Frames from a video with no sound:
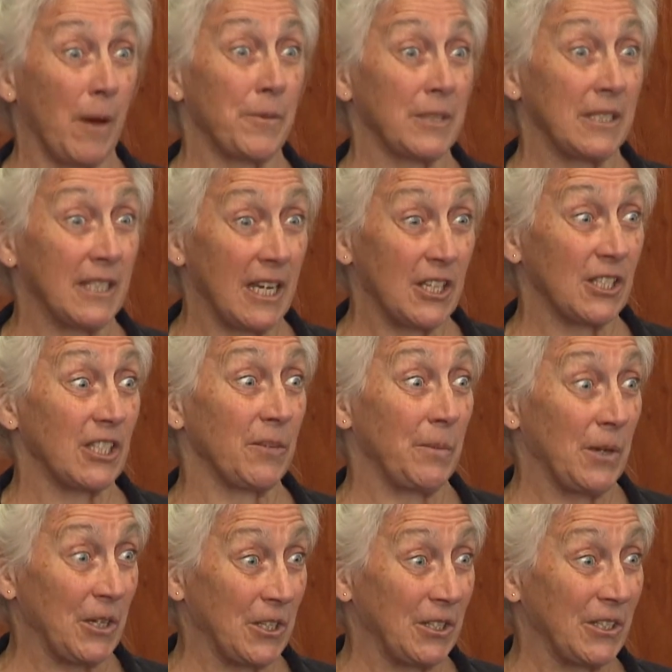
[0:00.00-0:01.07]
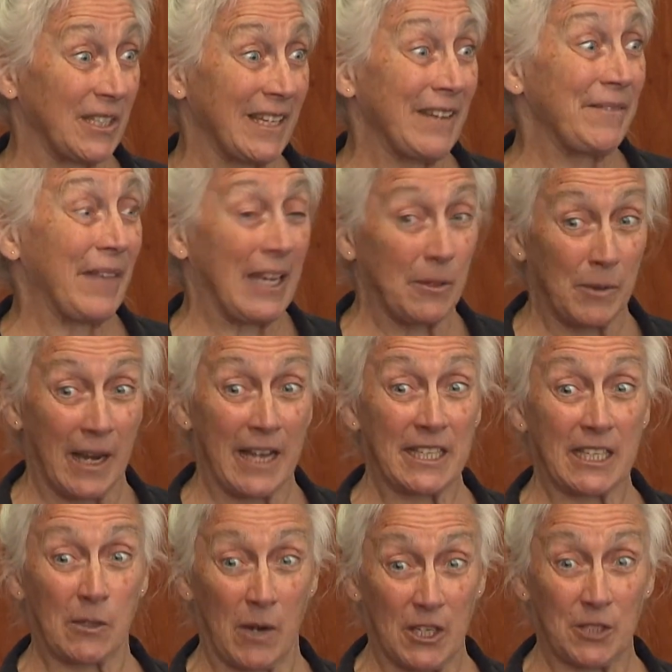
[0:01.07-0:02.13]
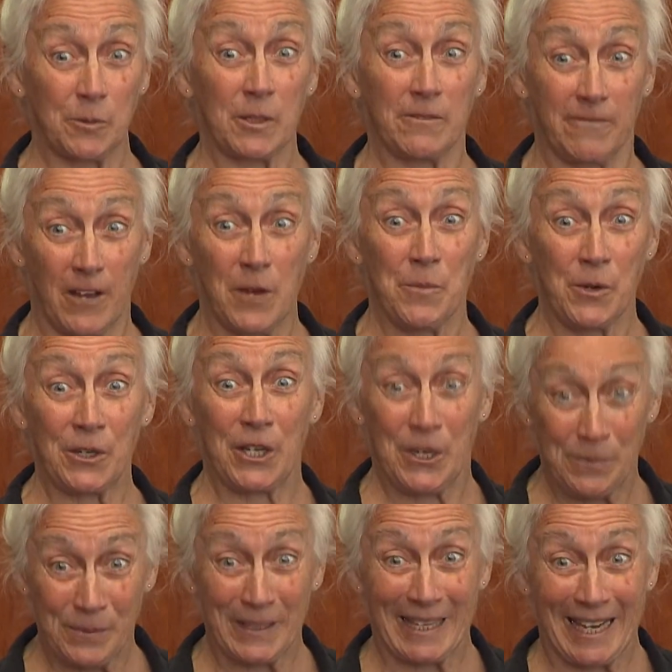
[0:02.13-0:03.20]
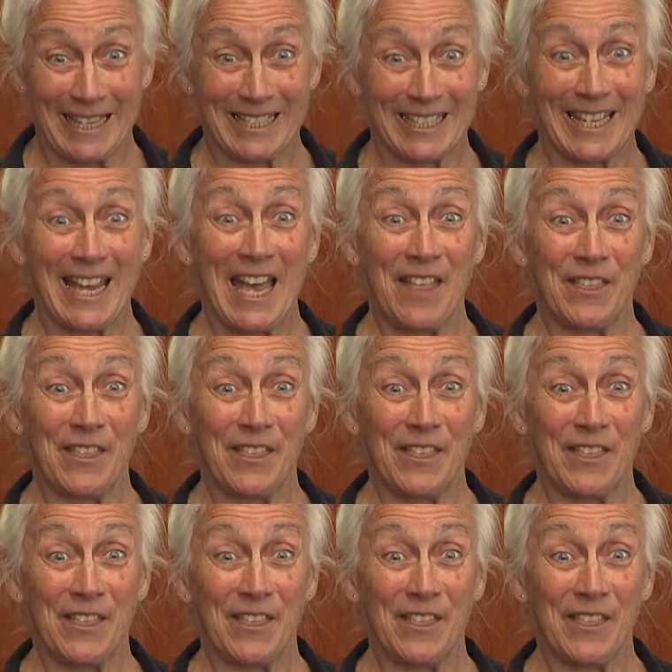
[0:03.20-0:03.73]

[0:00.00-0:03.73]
representations of Persians, and I realized the question was far more complicated